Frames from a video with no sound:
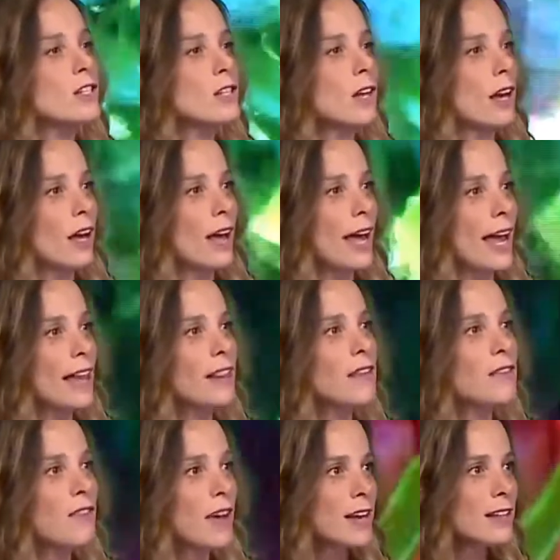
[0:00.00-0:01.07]
to
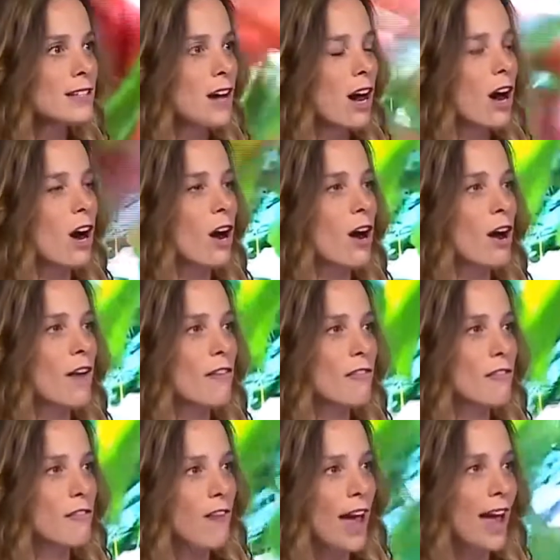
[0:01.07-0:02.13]
elevate our
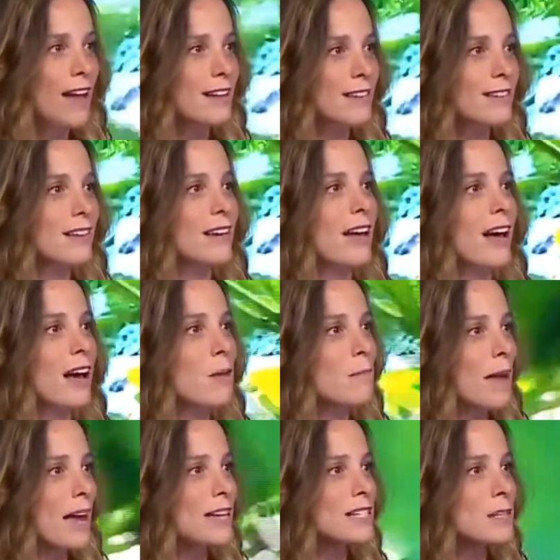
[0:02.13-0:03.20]
fat
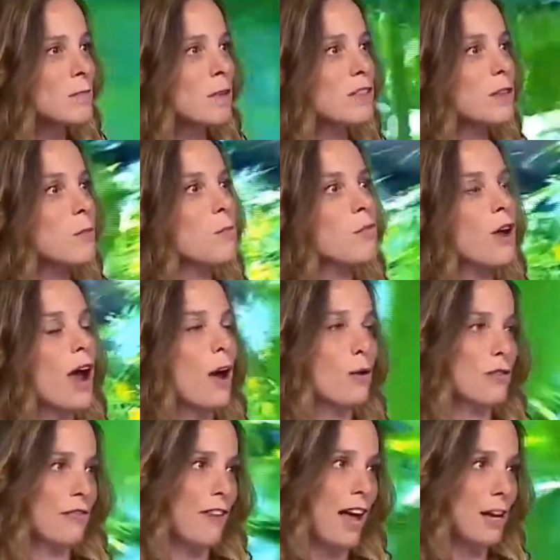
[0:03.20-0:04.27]
mass, but the
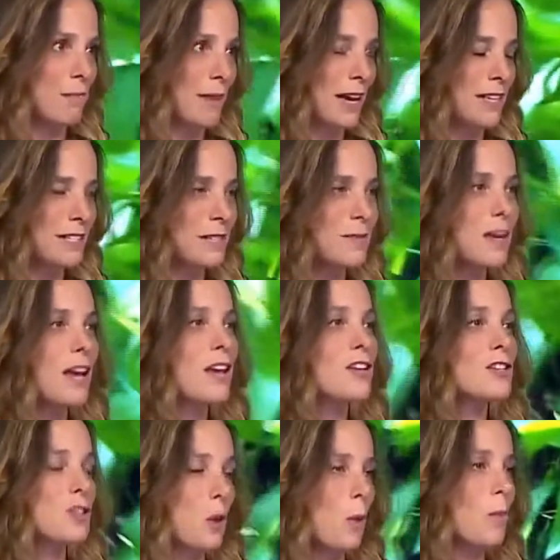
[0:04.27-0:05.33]
brown fat mass.
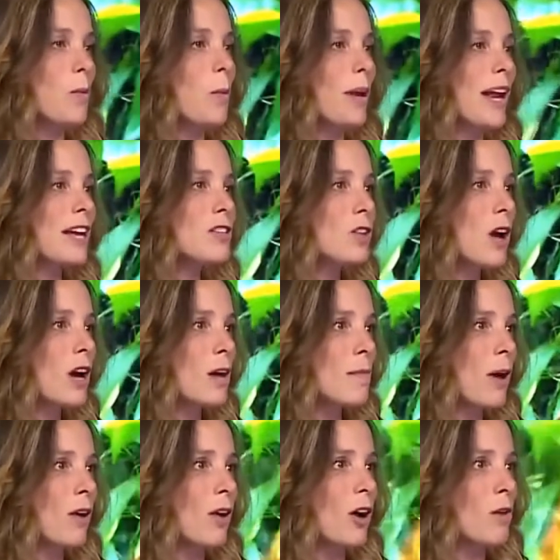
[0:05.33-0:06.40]
So when I talk
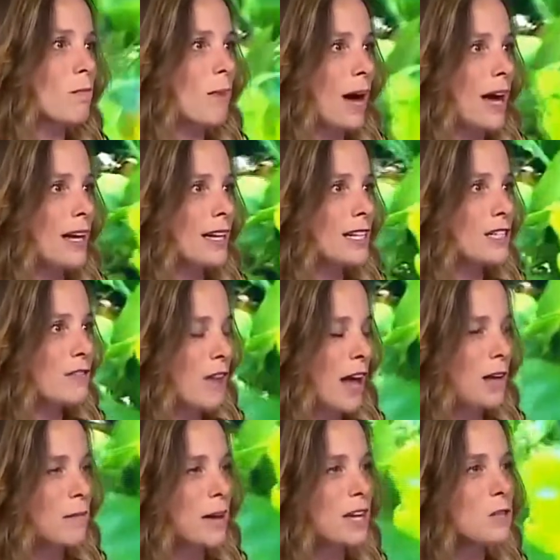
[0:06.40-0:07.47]
about our body's
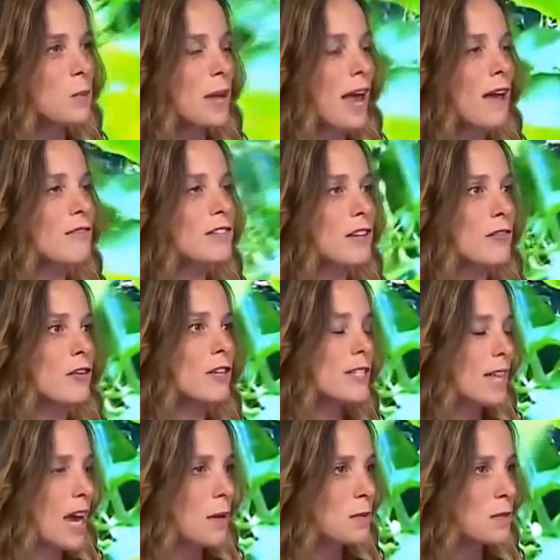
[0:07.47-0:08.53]
fat mass, we have different
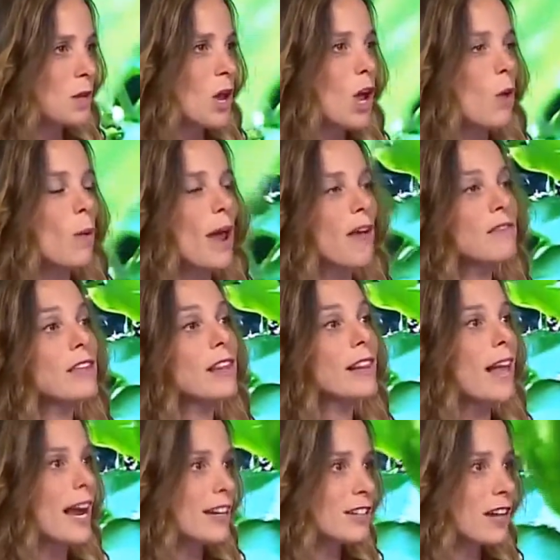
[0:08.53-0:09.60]
types. We have the
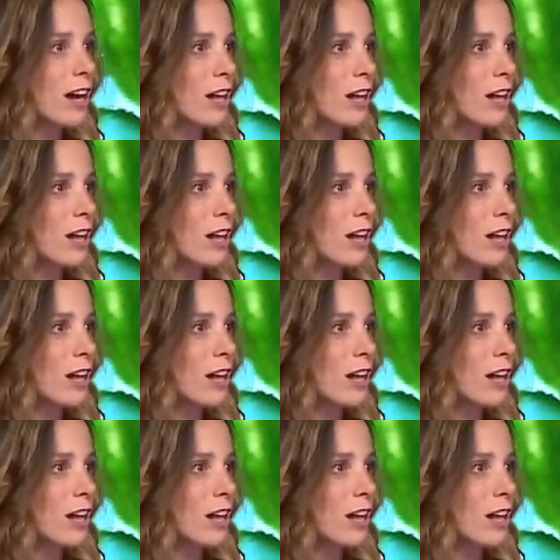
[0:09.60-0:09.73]
light